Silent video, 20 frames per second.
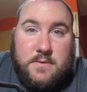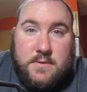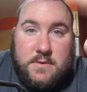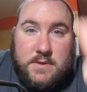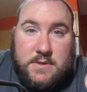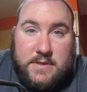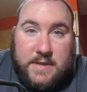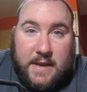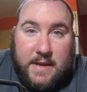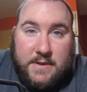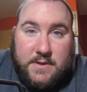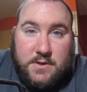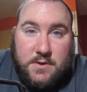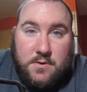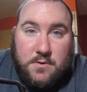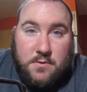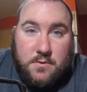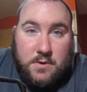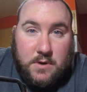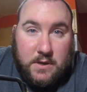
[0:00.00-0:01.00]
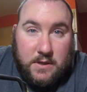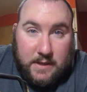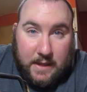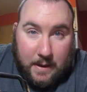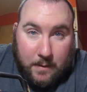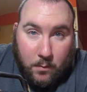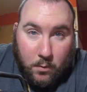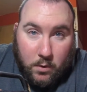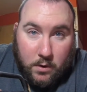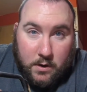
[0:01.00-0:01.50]
Stay tuned. A
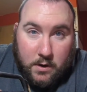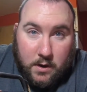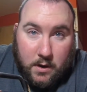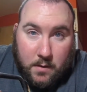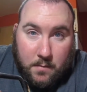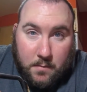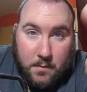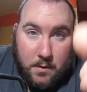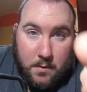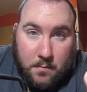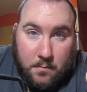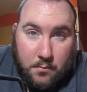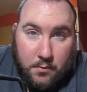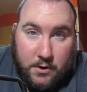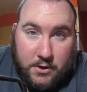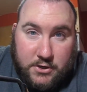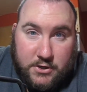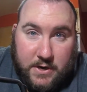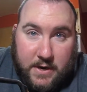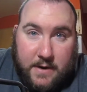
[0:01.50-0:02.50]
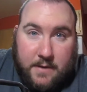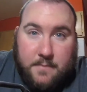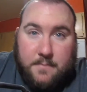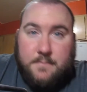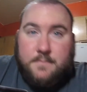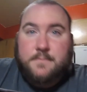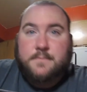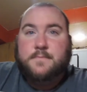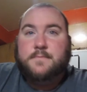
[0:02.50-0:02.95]
lot more to come. Appreciate it.